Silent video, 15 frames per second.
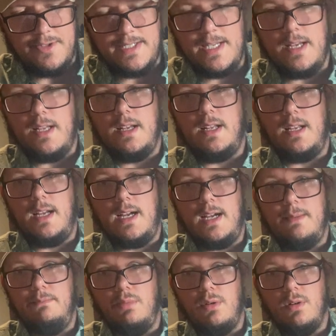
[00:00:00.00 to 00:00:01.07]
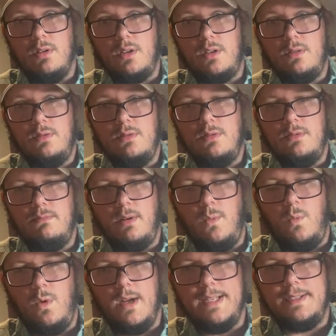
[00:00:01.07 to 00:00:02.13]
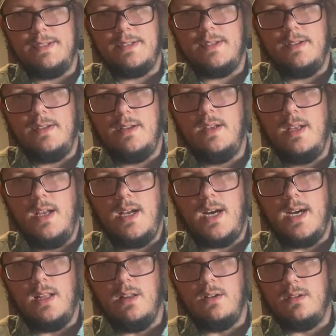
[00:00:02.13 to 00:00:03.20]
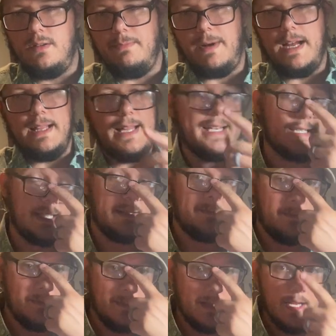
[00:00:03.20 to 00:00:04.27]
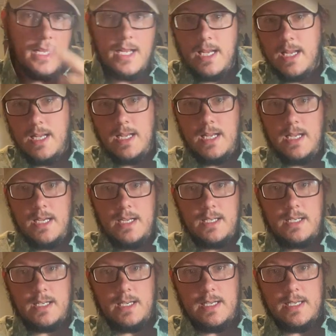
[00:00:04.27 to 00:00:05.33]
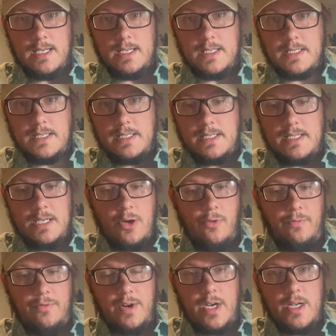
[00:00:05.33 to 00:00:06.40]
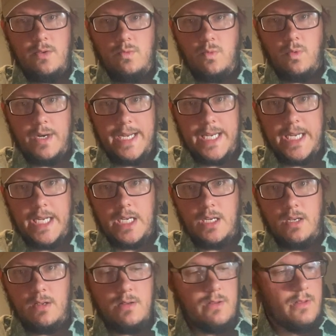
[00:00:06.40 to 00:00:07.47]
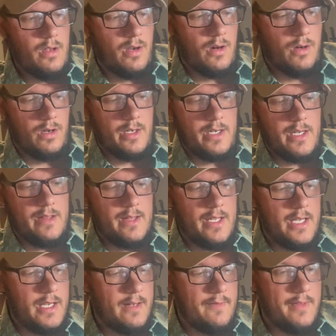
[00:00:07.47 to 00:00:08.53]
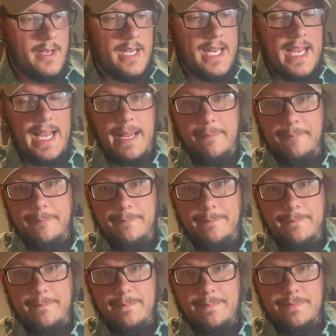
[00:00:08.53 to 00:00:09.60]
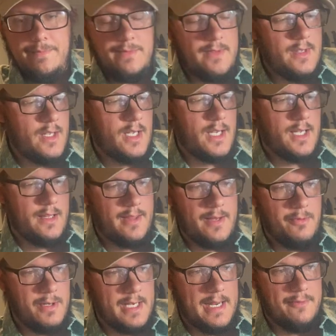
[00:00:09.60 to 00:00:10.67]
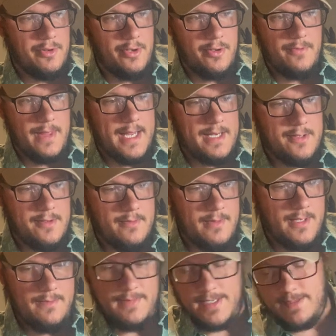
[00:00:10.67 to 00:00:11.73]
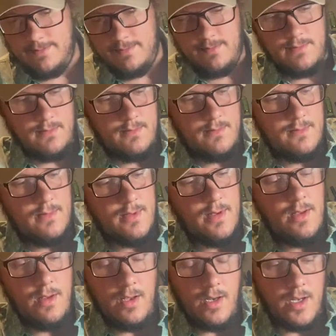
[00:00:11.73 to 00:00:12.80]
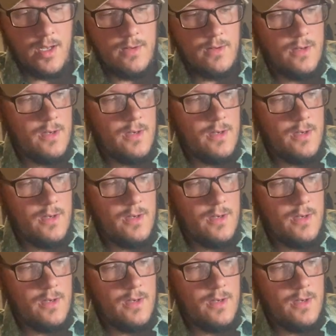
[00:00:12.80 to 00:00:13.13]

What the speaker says: said I'm bored, but once I learned my lesson, because it's no fun weeding the garden in the heat of the day. They would never do that to me, but you know.